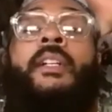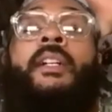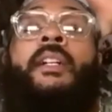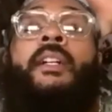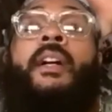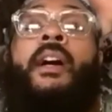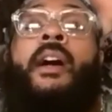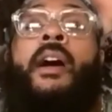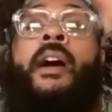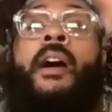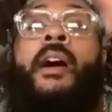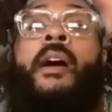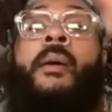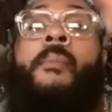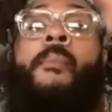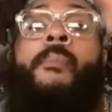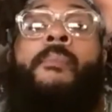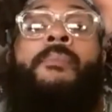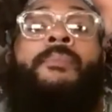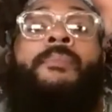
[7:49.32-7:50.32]

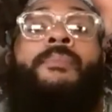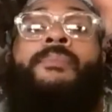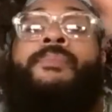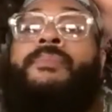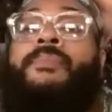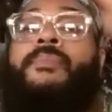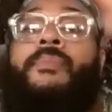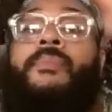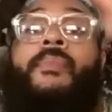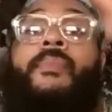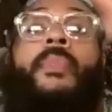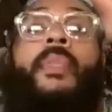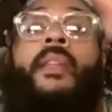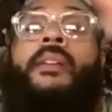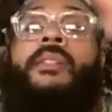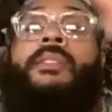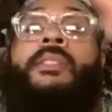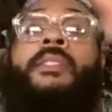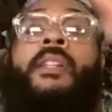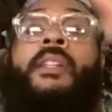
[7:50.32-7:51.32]
You
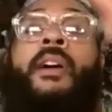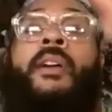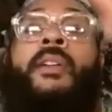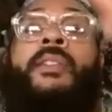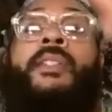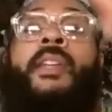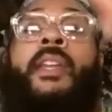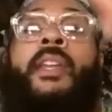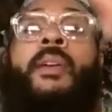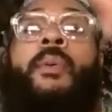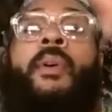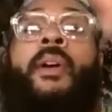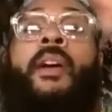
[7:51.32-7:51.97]
know, it's anywhere